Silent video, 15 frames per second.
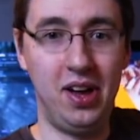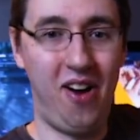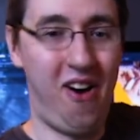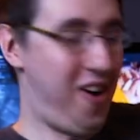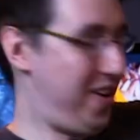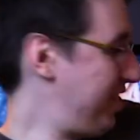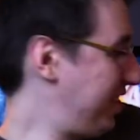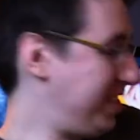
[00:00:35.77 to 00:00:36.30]

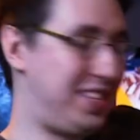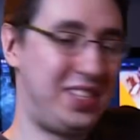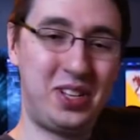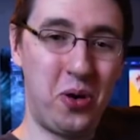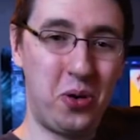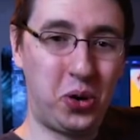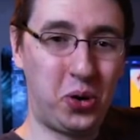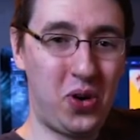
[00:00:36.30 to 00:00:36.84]
Oh, this is
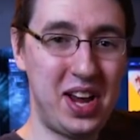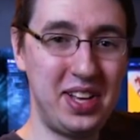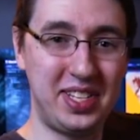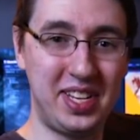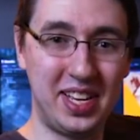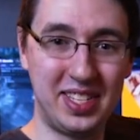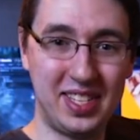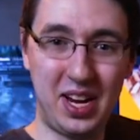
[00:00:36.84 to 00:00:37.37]
so
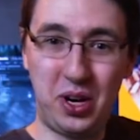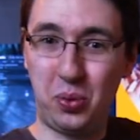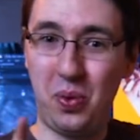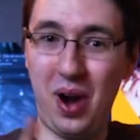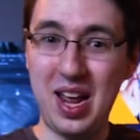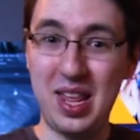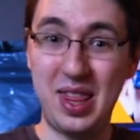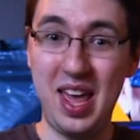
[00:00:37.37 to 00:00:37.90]
crazy. It's like
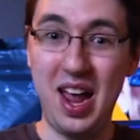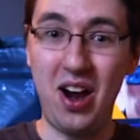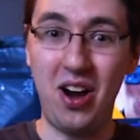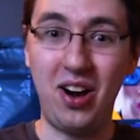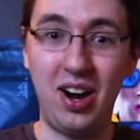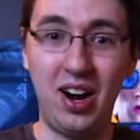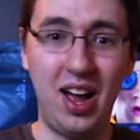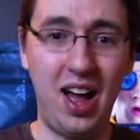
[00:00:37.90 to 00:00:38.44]
right
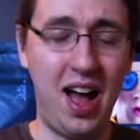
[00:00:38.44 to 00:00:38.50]
there.